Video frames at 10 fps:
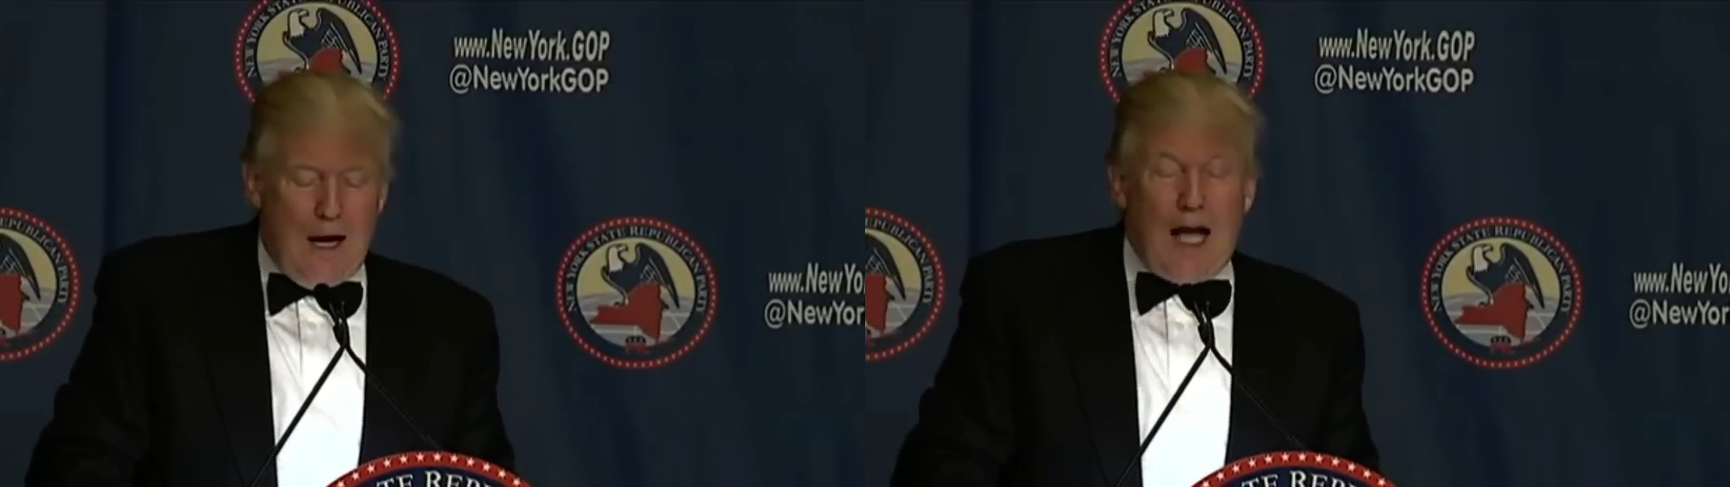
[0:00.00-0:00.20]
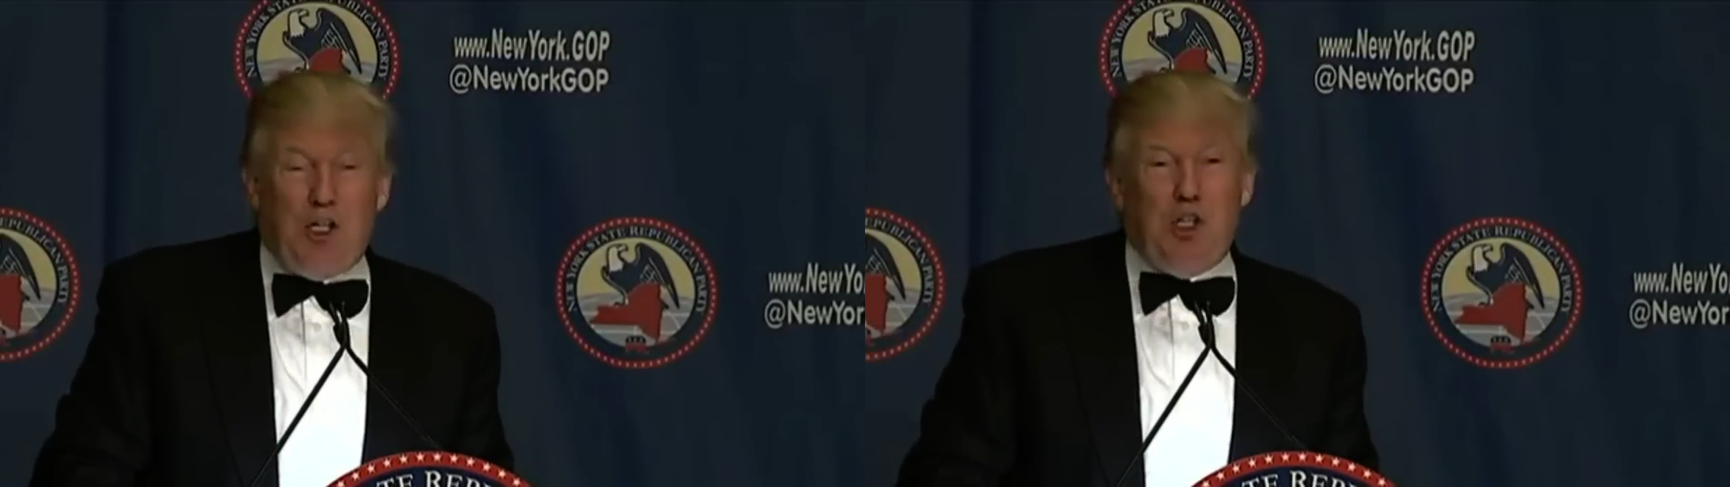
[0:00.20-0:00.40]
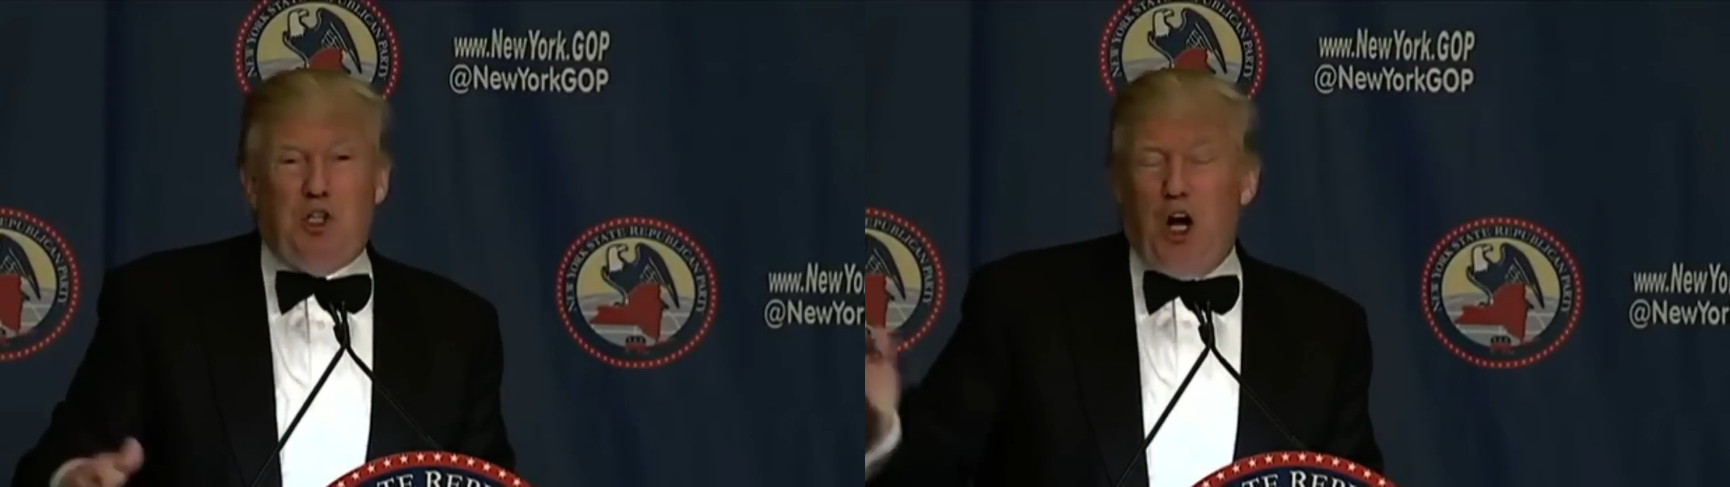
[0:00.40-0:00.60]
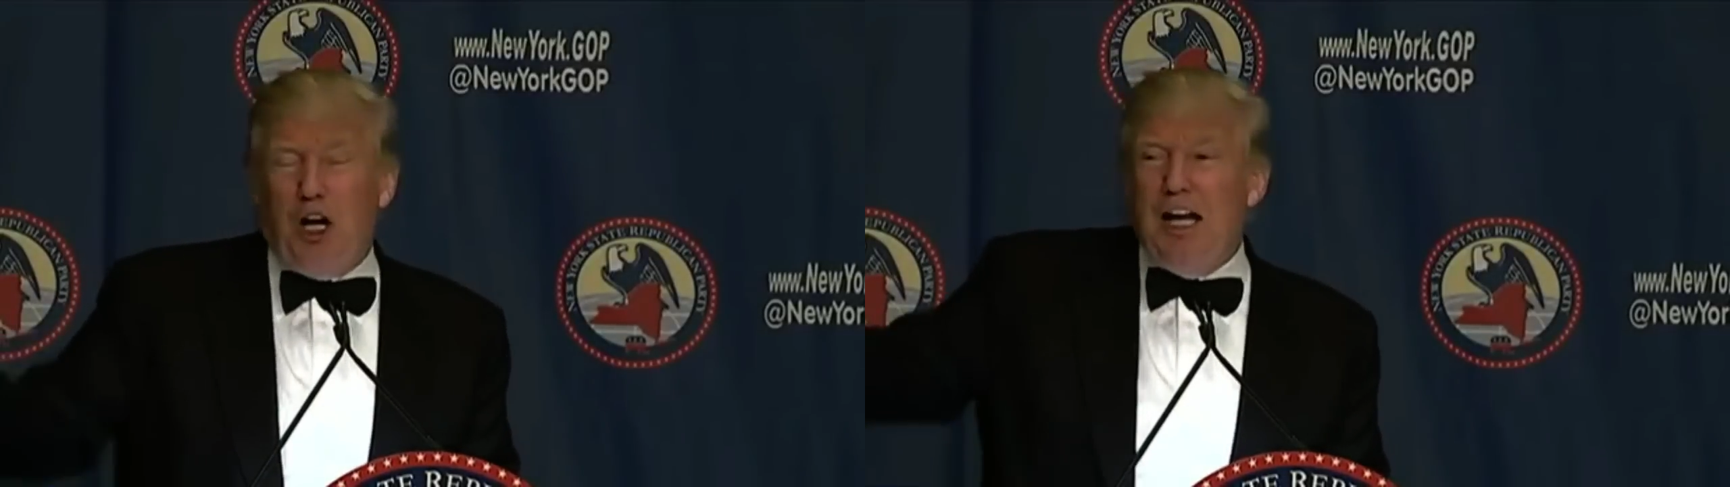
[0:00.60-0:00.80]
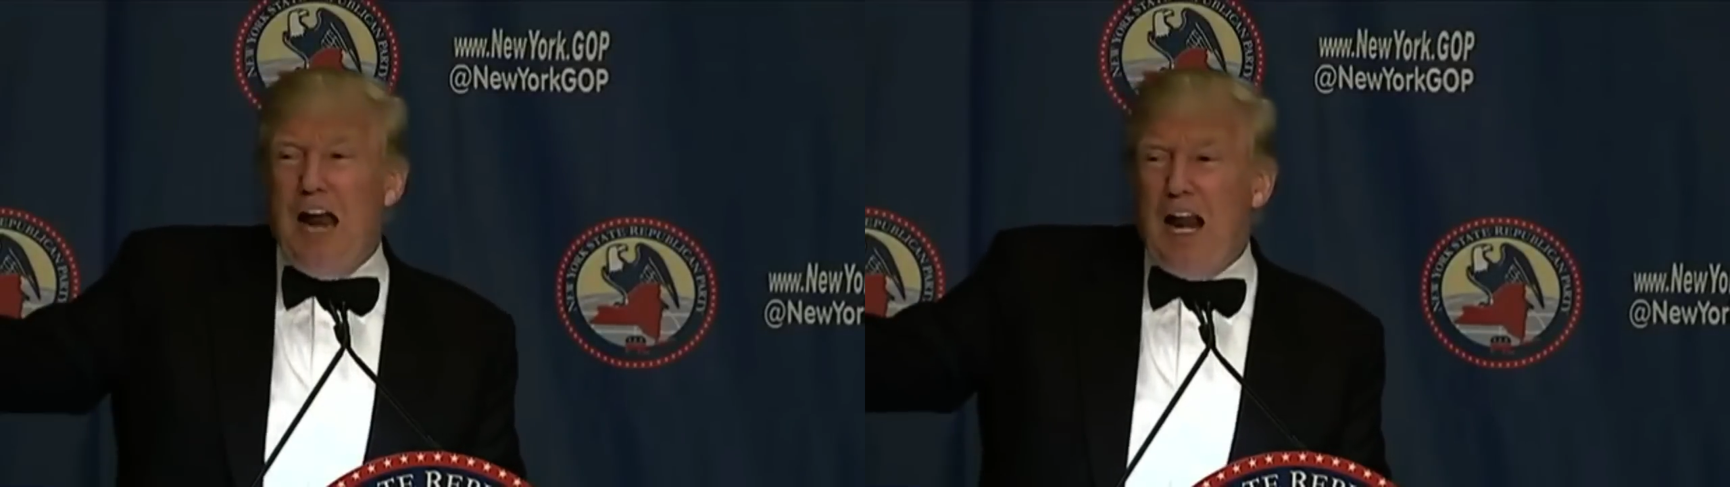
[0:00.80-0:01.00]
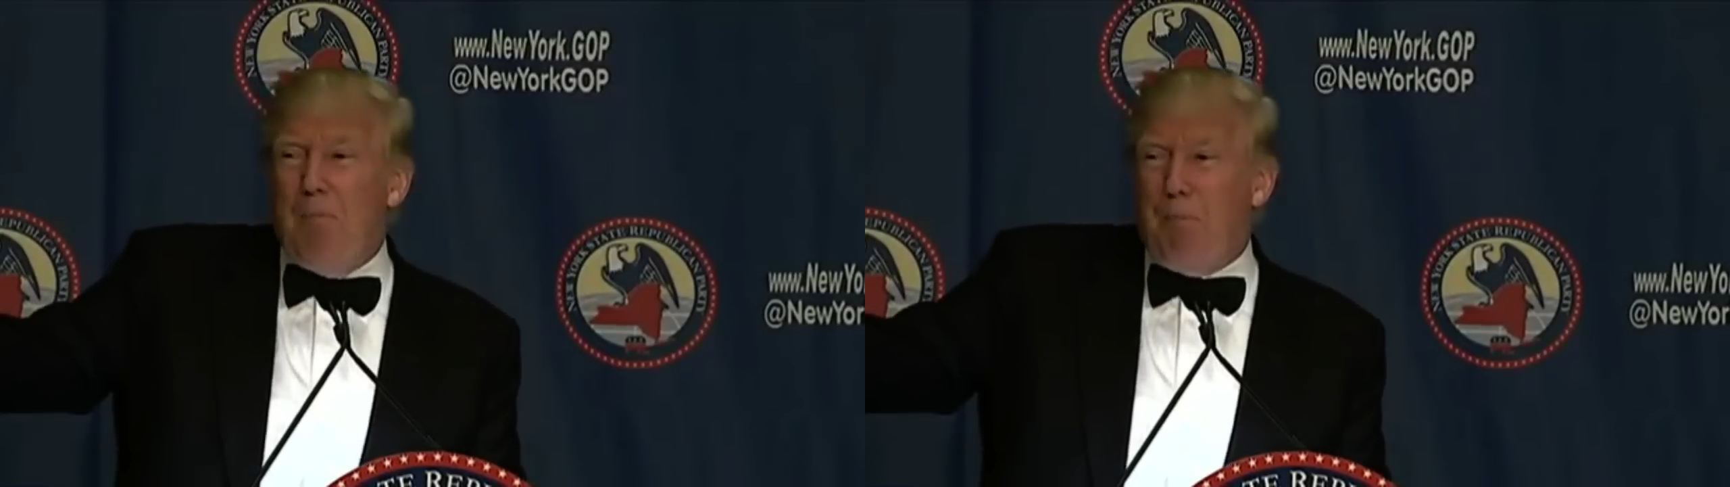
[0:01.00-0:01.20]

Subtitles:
And she's certainly not a